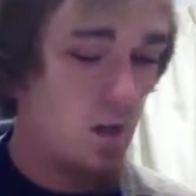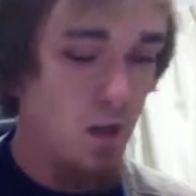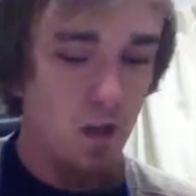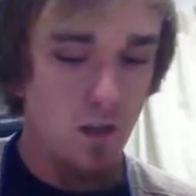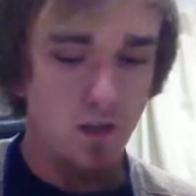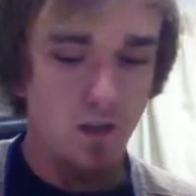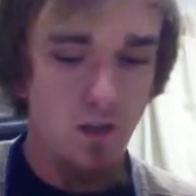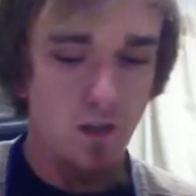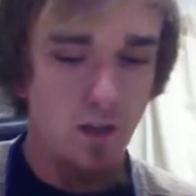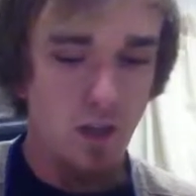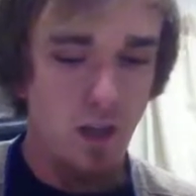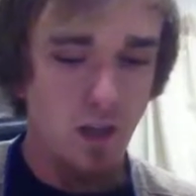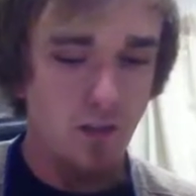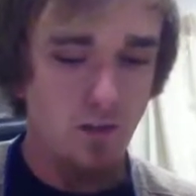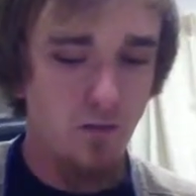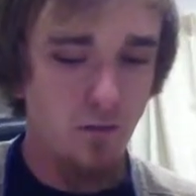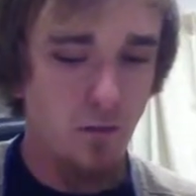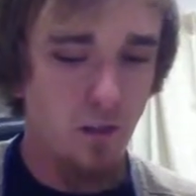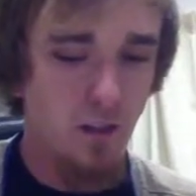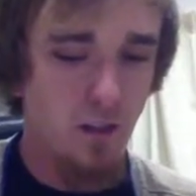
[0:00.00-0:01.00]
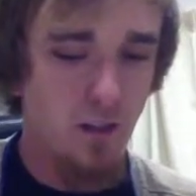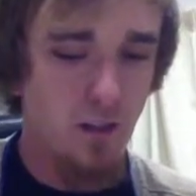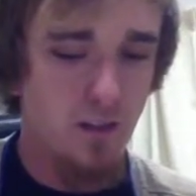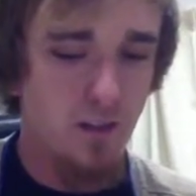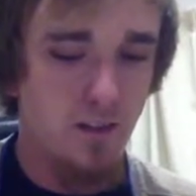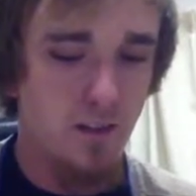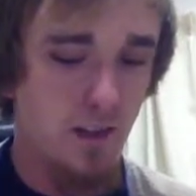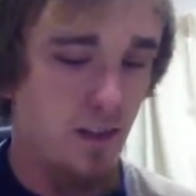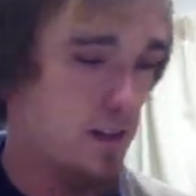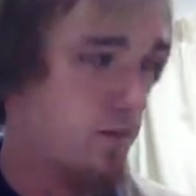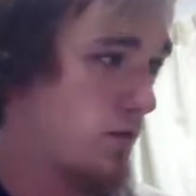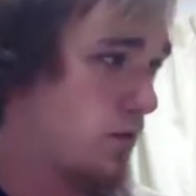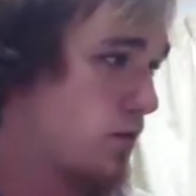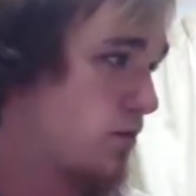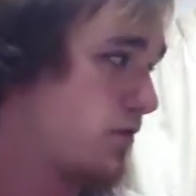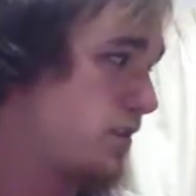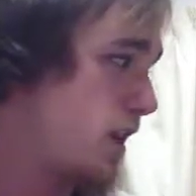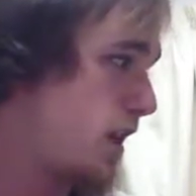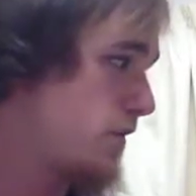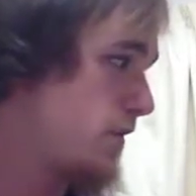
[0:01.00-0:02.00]
so the next one, it says, verse
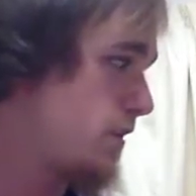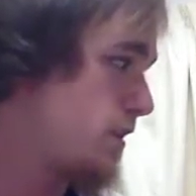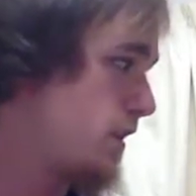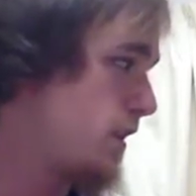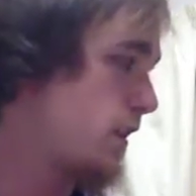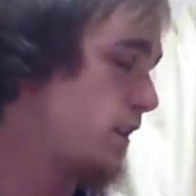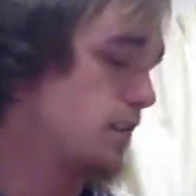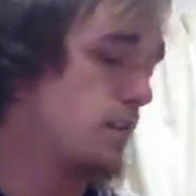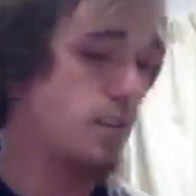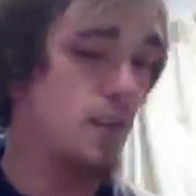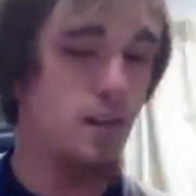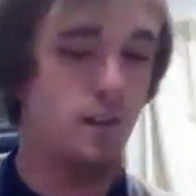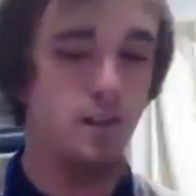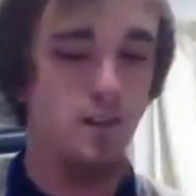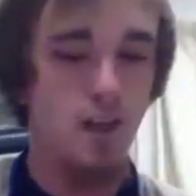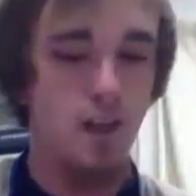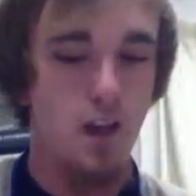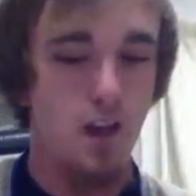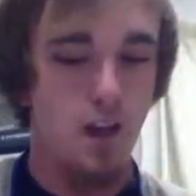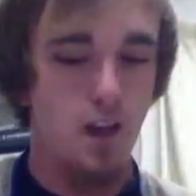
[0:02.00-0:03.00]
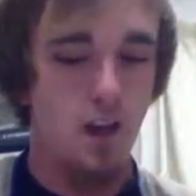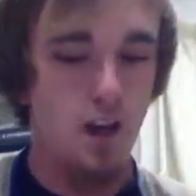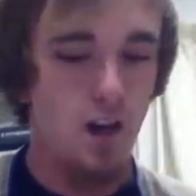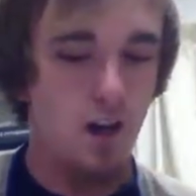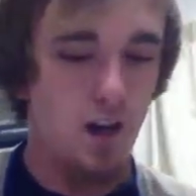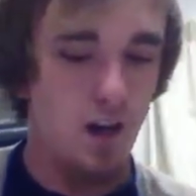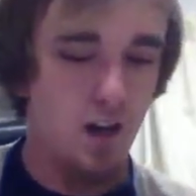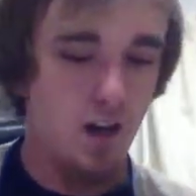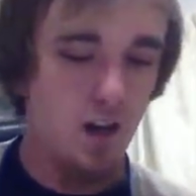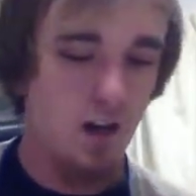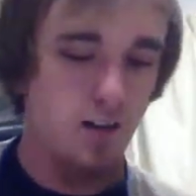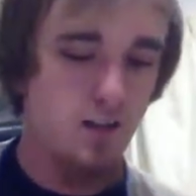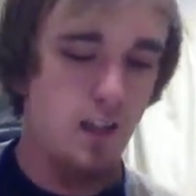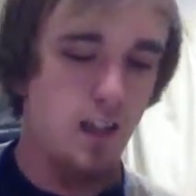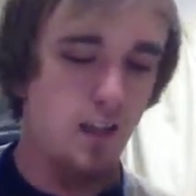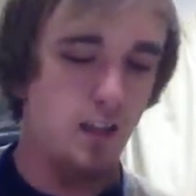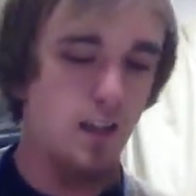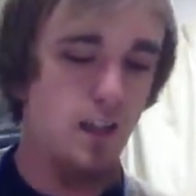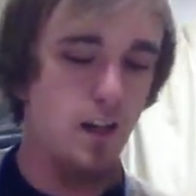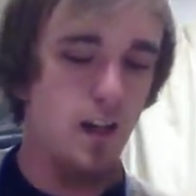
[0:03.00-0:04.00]
17, it says,
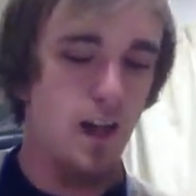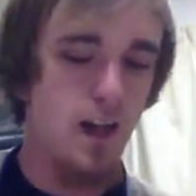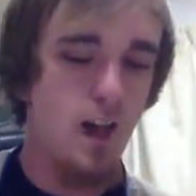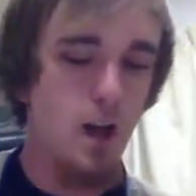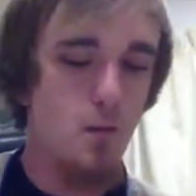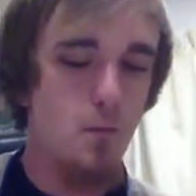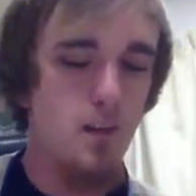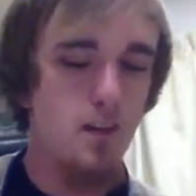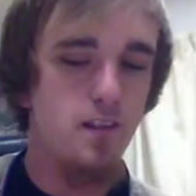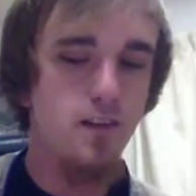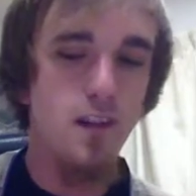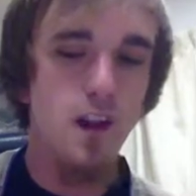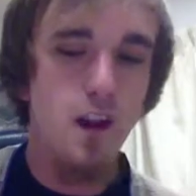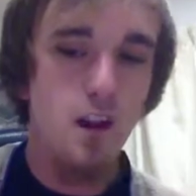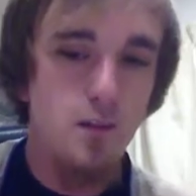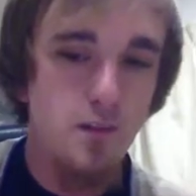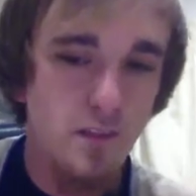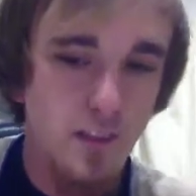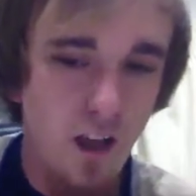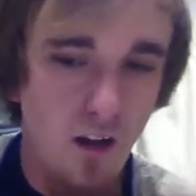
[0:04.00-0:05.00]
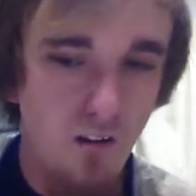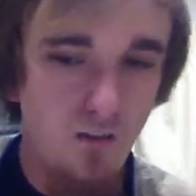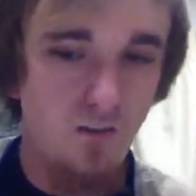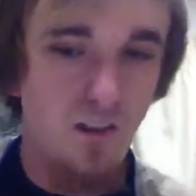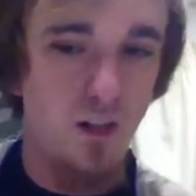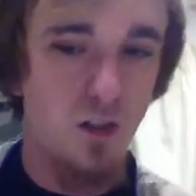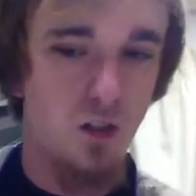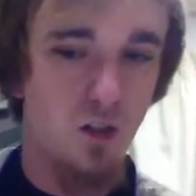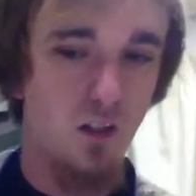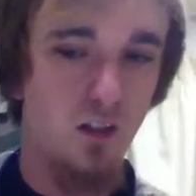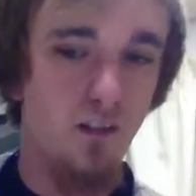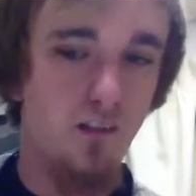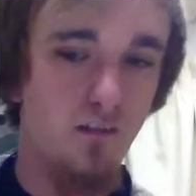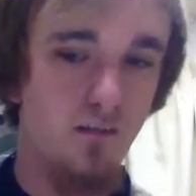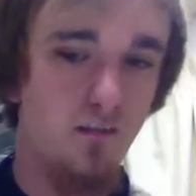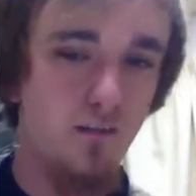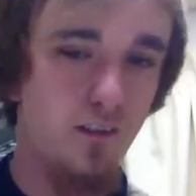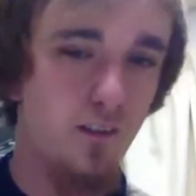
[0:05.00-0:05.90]
take the helmet of salvation.